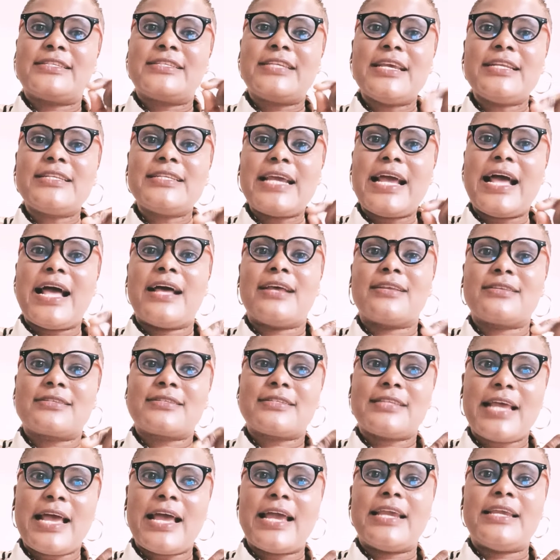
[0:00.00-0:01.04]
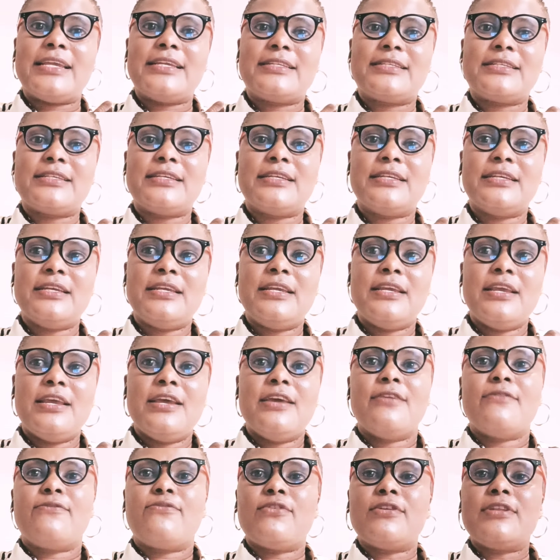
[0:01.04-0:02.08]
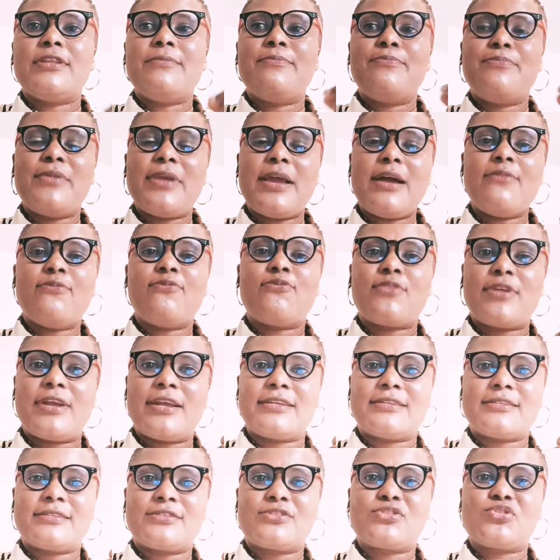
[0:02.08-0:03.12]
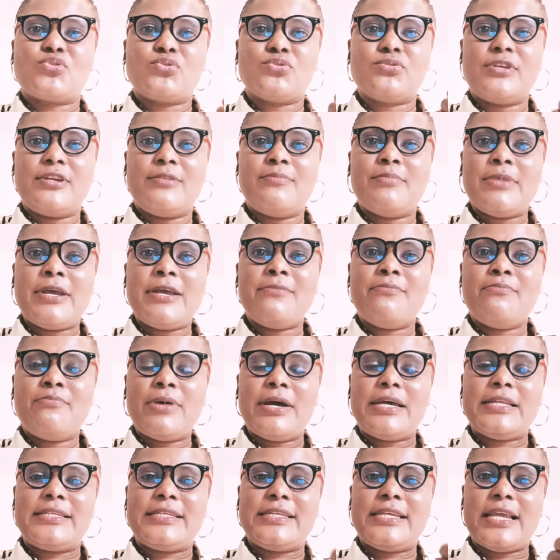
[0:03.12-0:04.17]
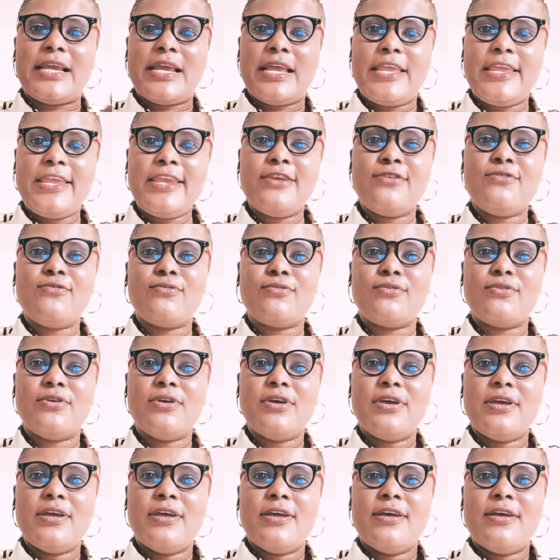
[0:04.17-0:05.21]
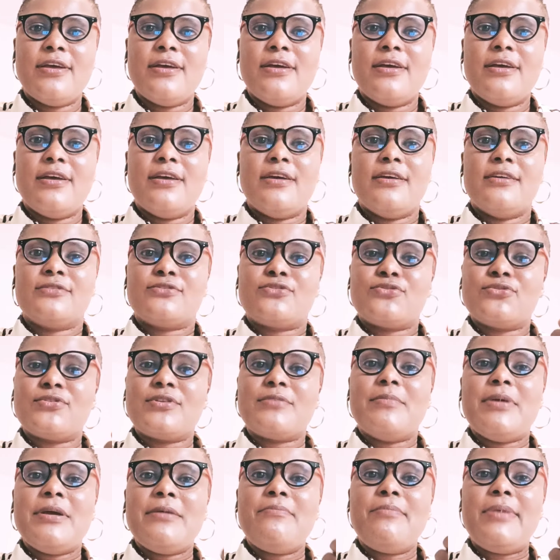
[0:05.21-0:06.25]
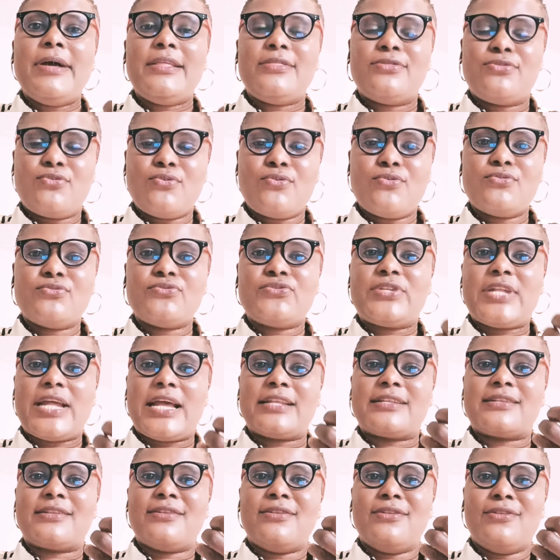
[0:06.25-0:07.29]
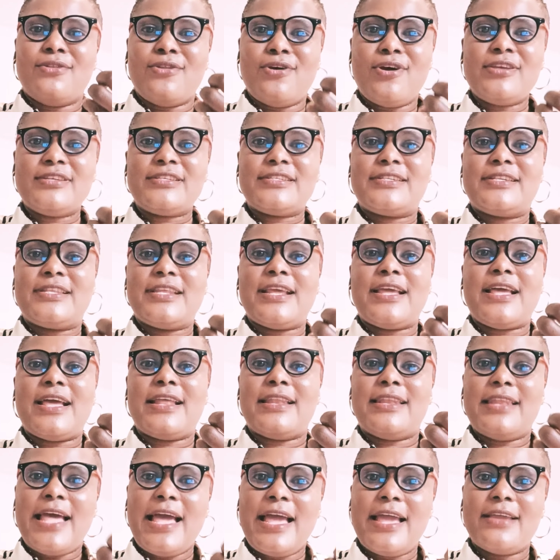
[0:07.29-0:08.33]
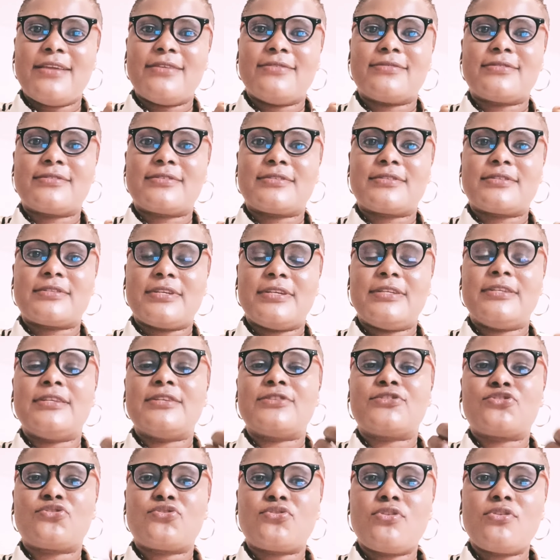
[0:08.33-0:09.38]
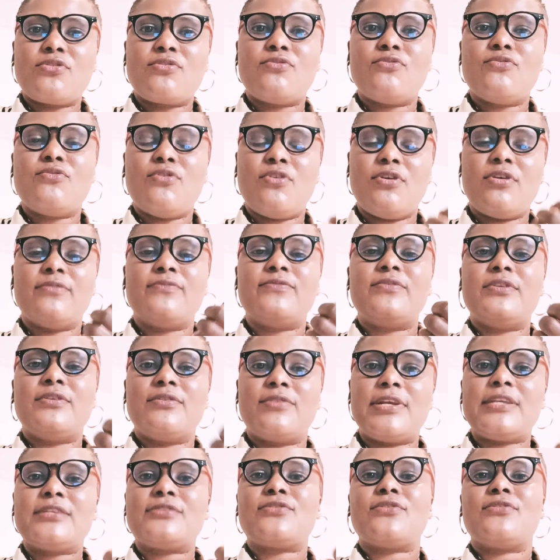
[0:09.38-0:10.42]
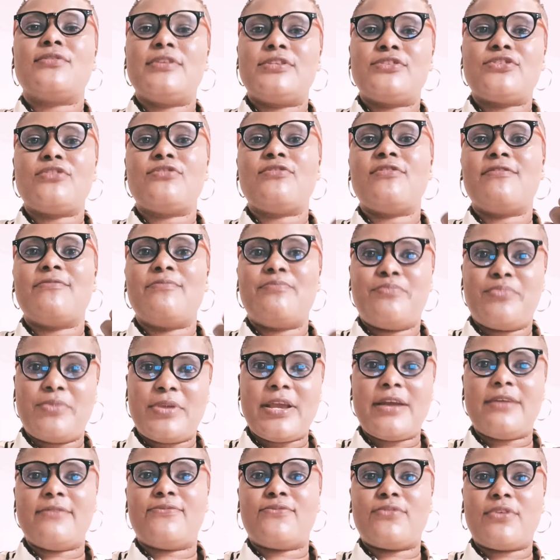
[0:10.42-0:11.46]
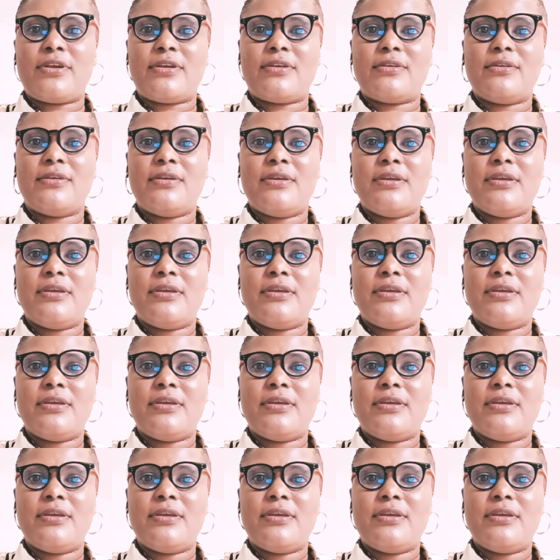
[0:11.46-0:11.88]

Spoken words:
set aside for the Biafrans to remember their hero, to remember those that lost their lives in the struggle of the restoration of Biafra?